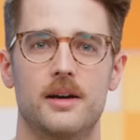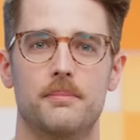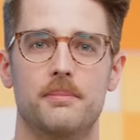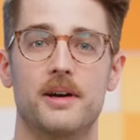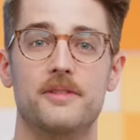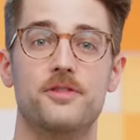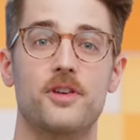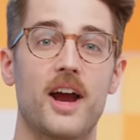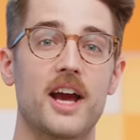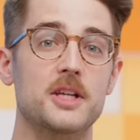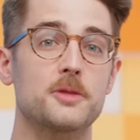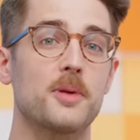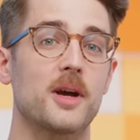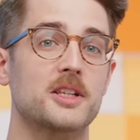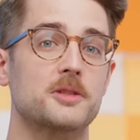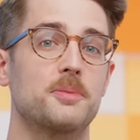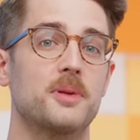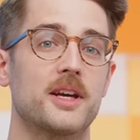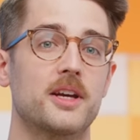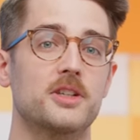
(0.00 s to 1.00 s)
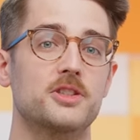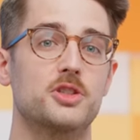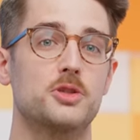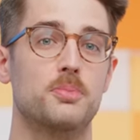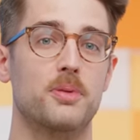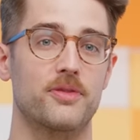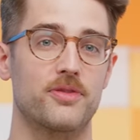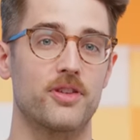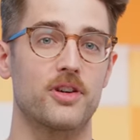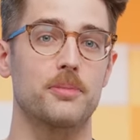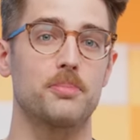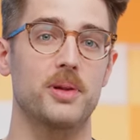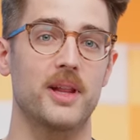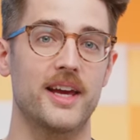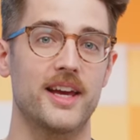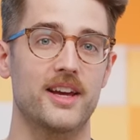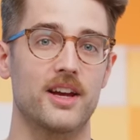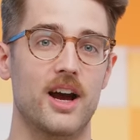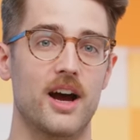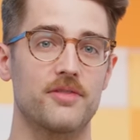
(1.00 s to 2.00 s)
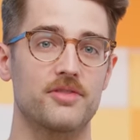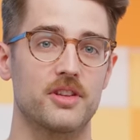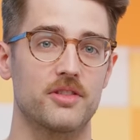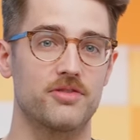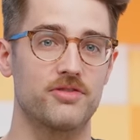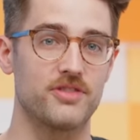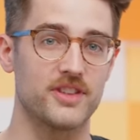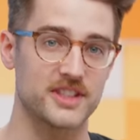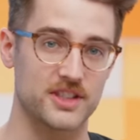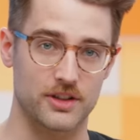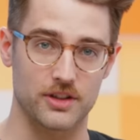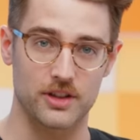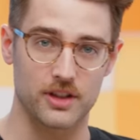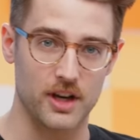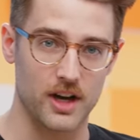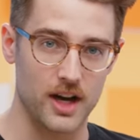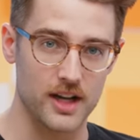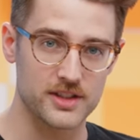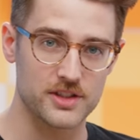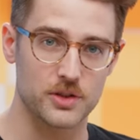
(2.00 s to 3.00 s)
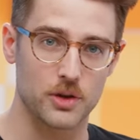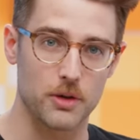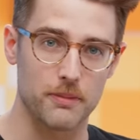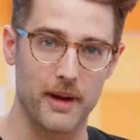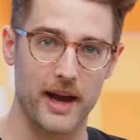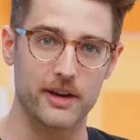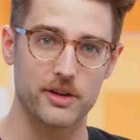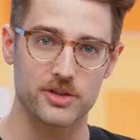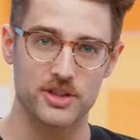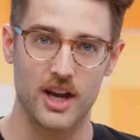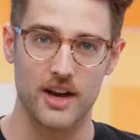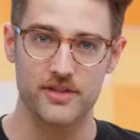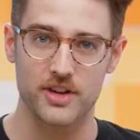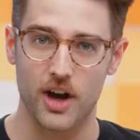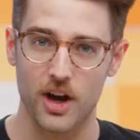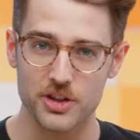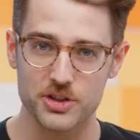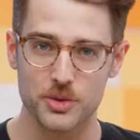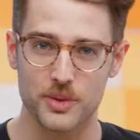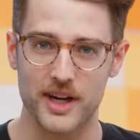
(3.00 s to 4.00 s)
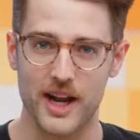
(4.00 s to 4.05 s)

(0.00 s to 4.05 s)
But for Xbox players who prefer playing off the physical console, Microsoft also